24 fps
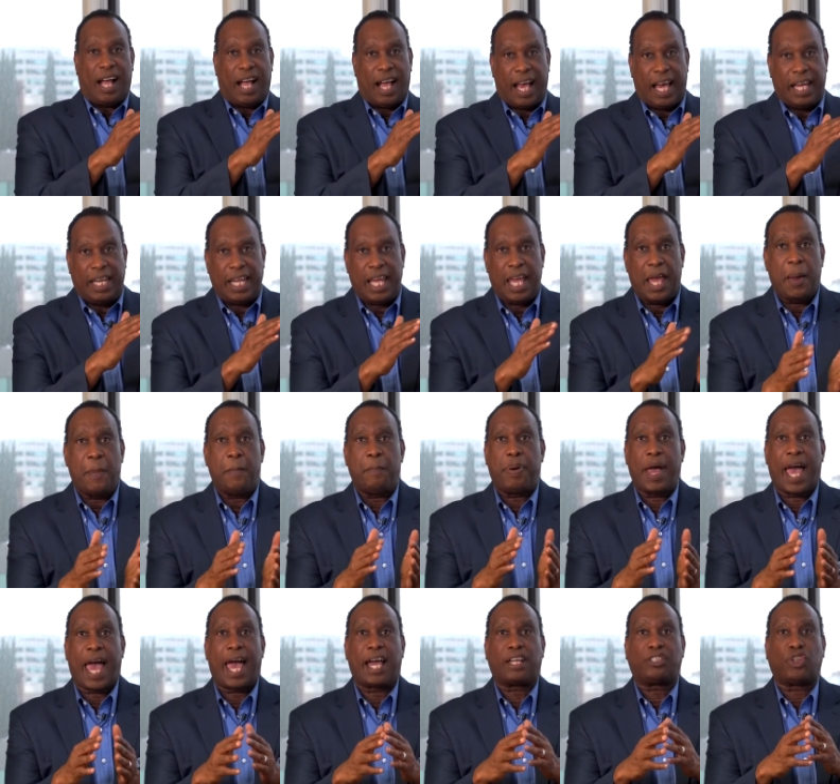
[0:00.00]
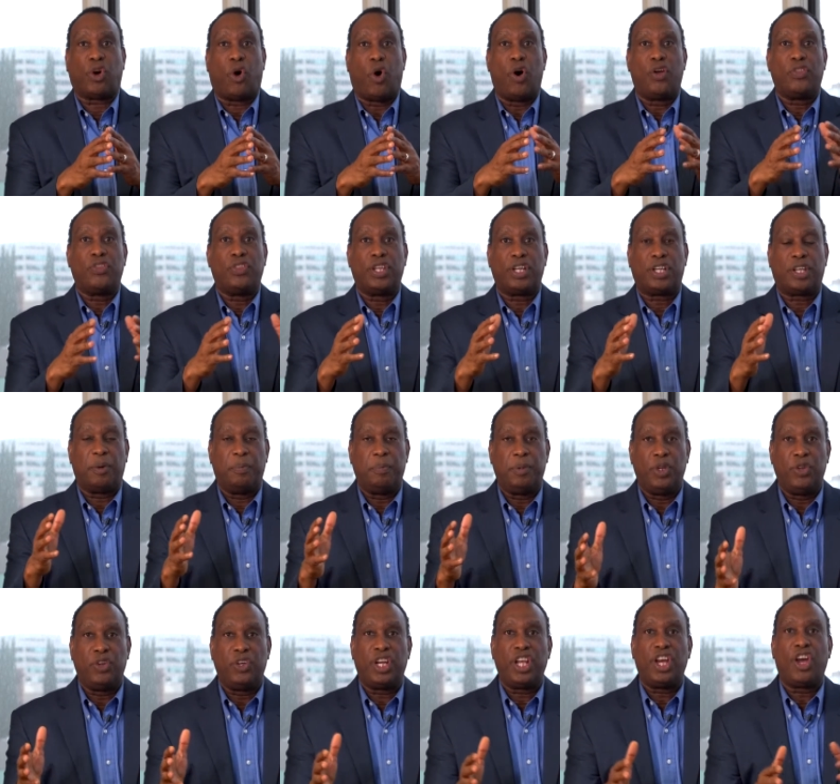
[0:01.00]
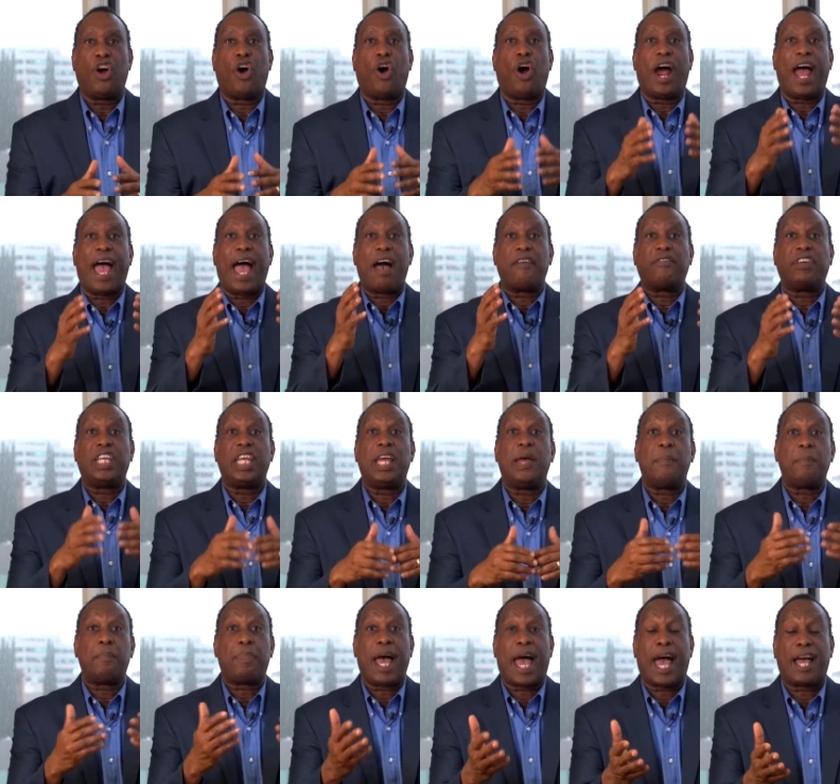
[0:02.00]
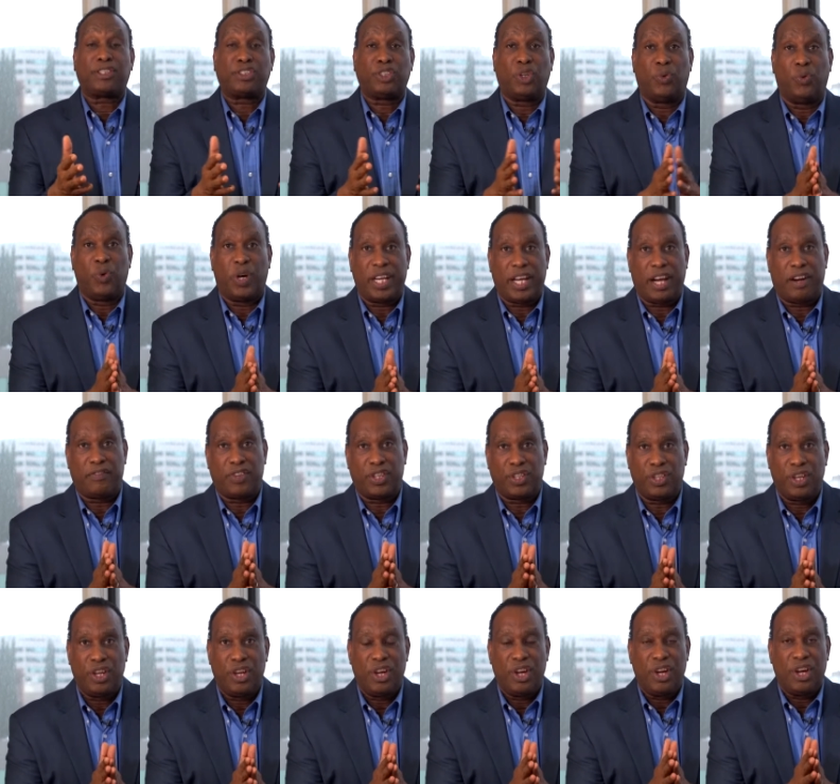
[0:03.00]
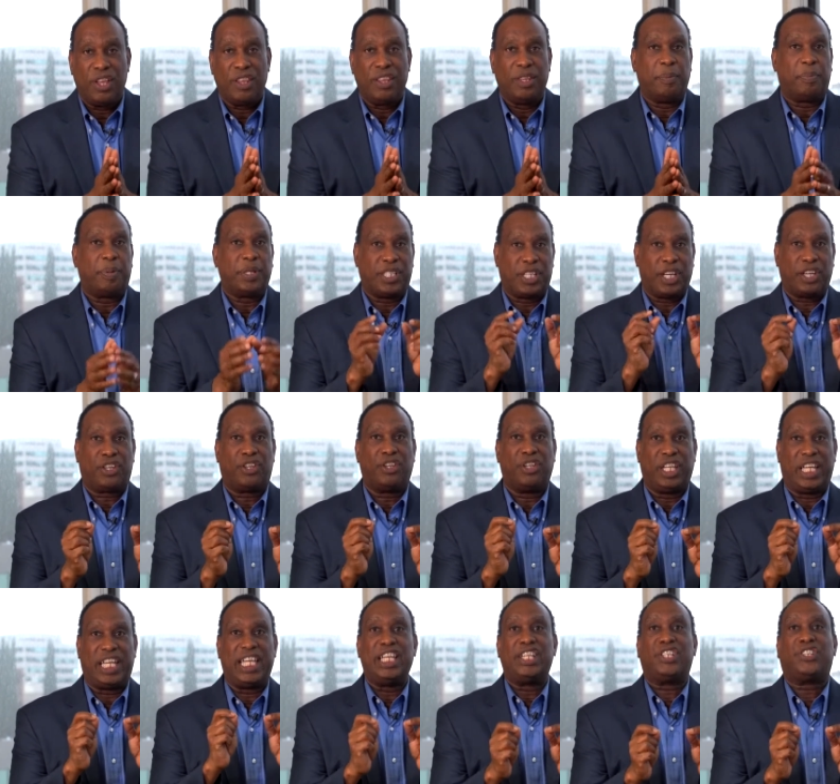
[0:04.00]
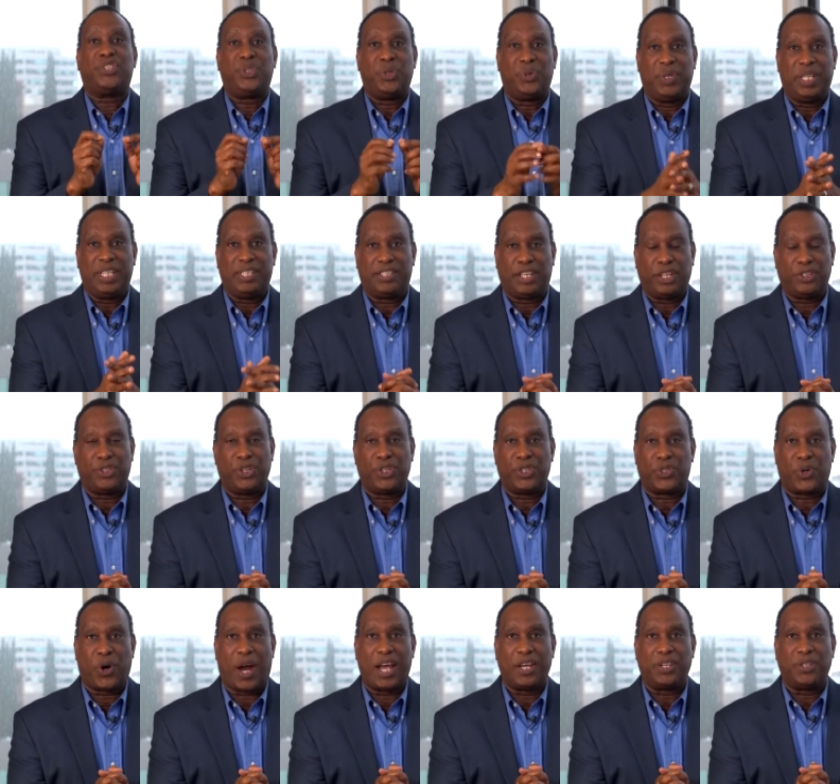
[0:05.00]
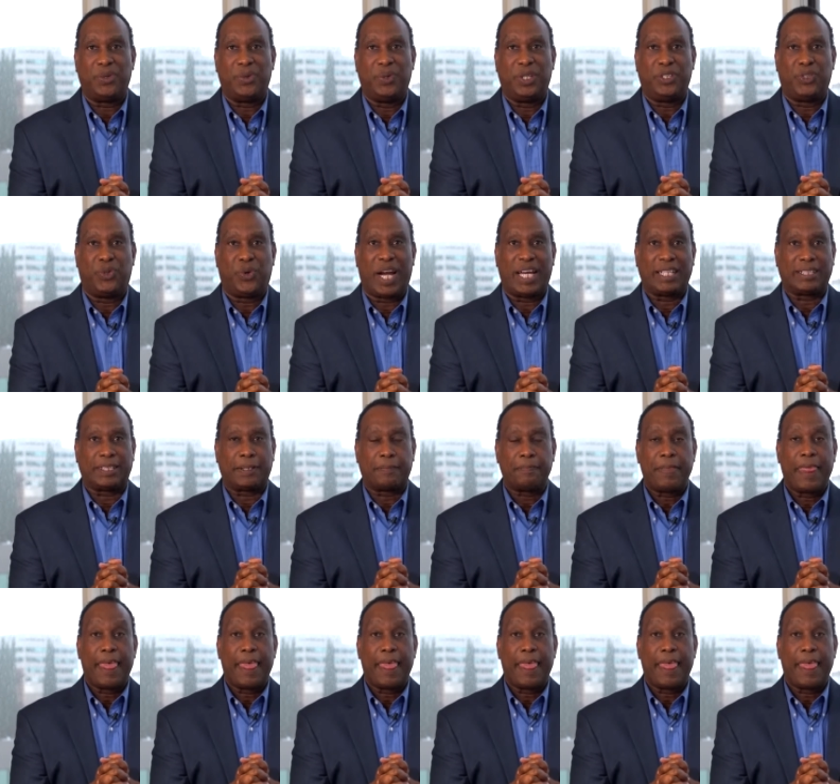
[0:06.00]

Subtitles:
an impact on the community or have an impact on whatever the particular issue is that you're trying to address.